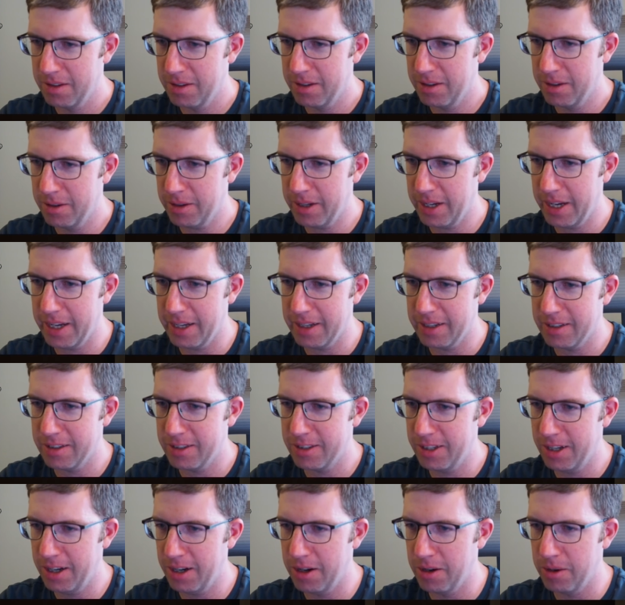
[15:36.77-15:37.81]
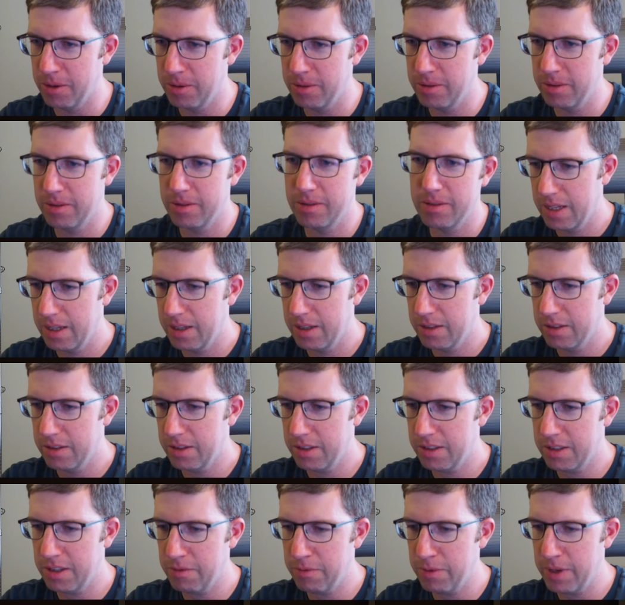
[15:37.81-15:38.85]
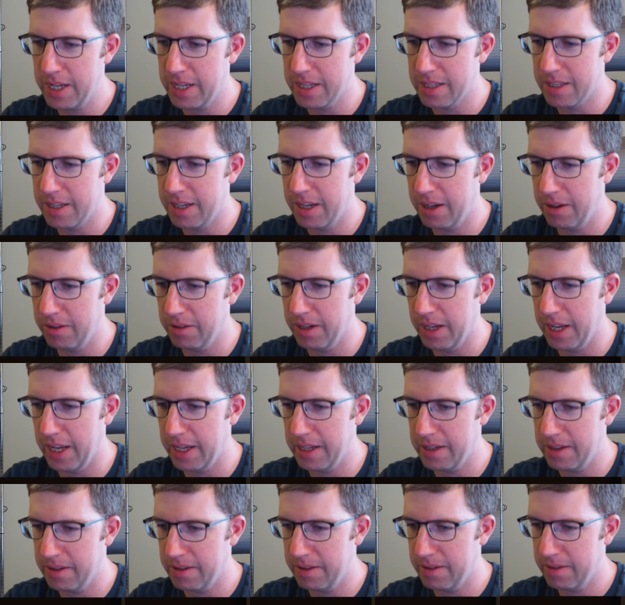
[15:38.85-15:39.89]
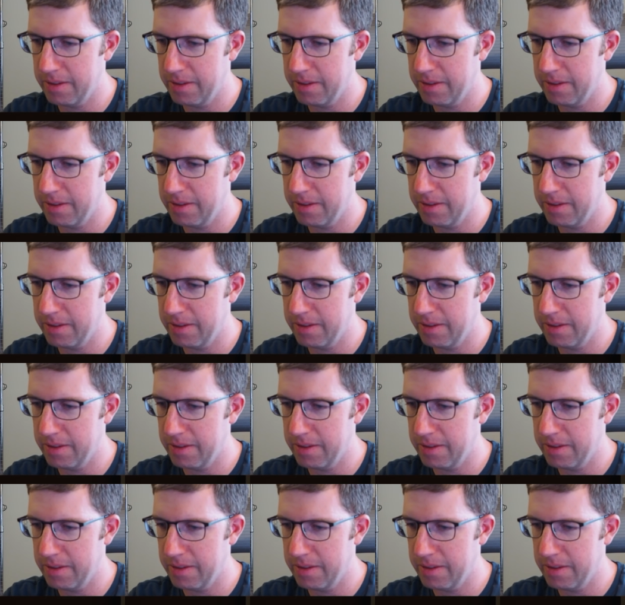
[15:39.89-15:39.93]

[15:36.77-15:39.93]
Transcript: Okay, so let's see if we can telnet.